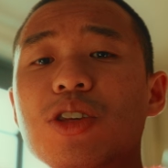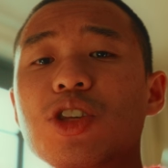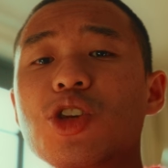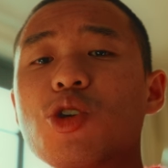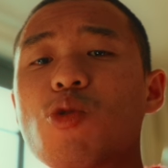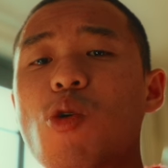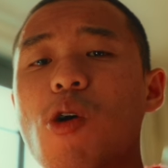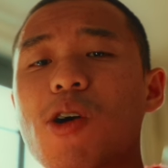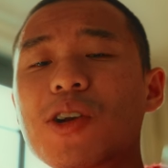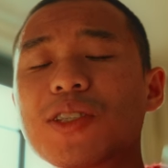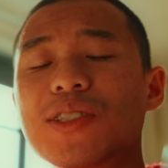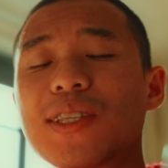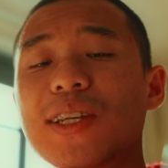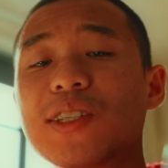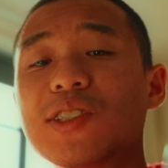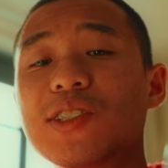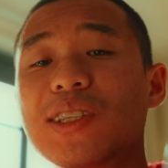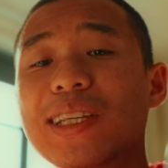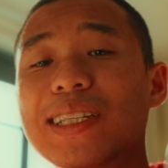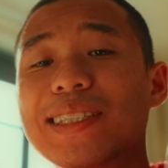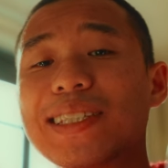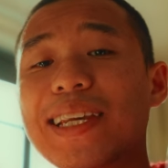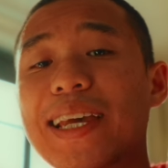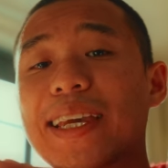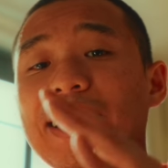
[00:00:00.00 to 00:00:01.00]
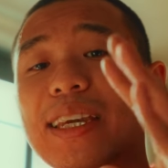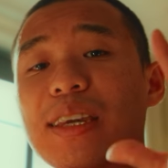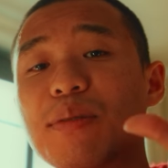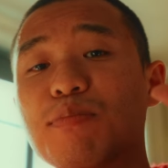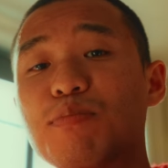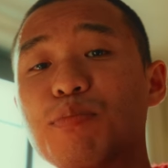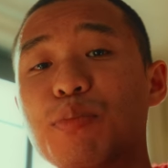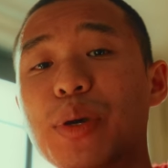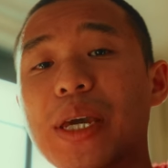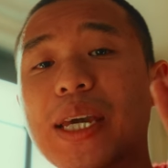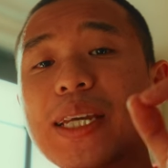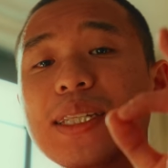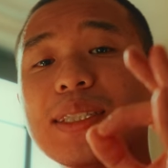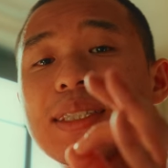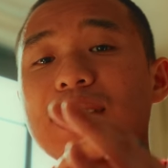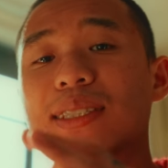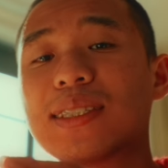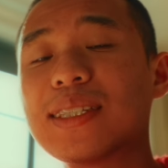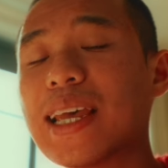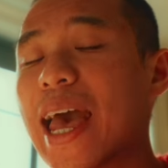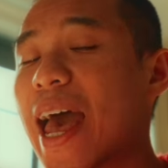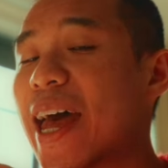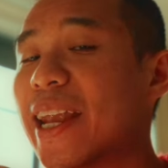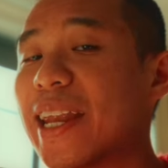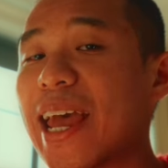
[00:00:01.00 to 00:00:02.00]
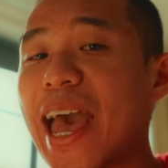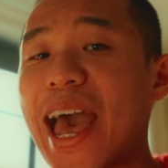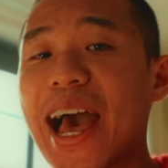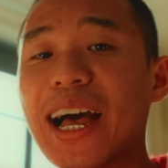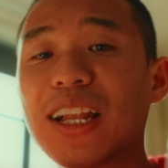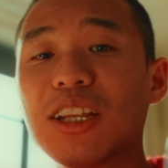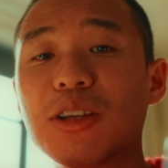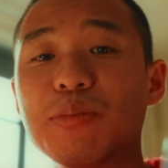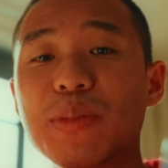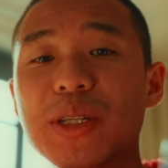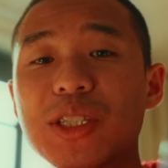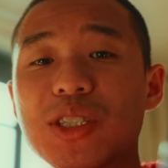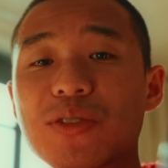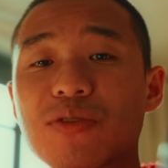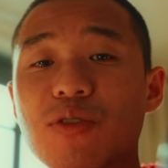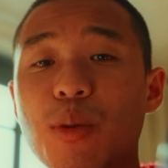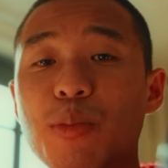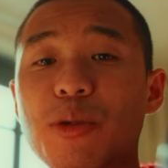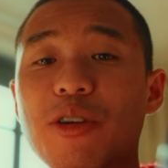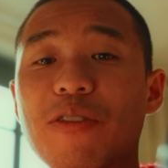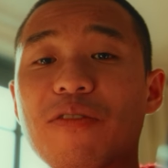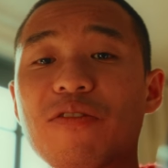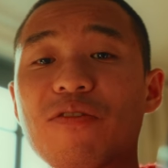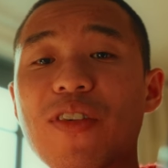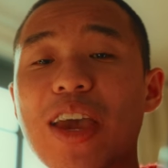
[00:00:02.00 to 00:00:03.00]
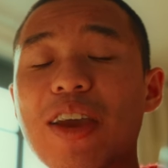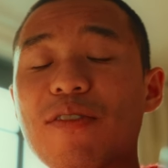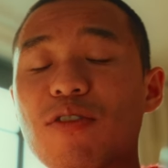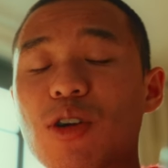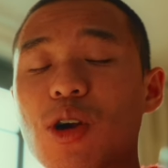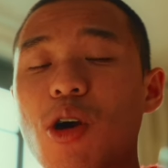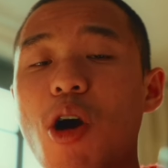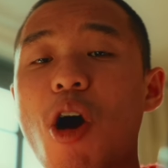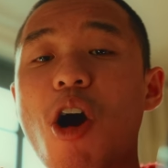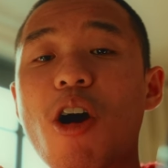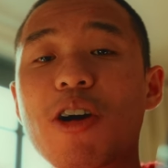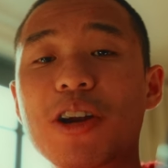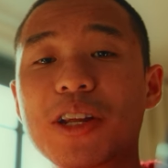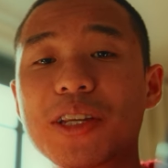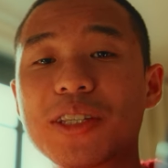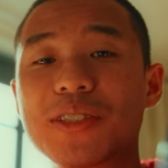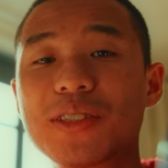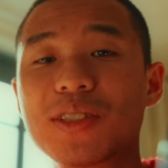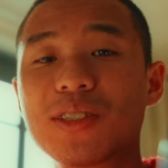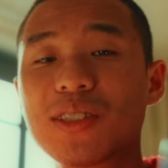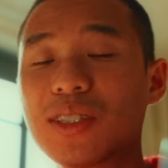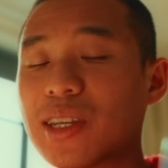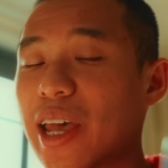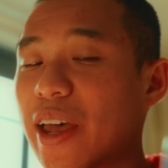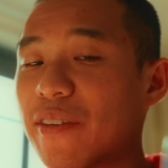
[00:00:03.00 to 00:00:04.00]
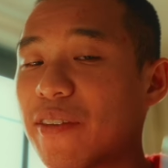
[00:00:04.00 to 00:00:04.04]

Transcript: You are essentially taking bits and elements from your favorite artists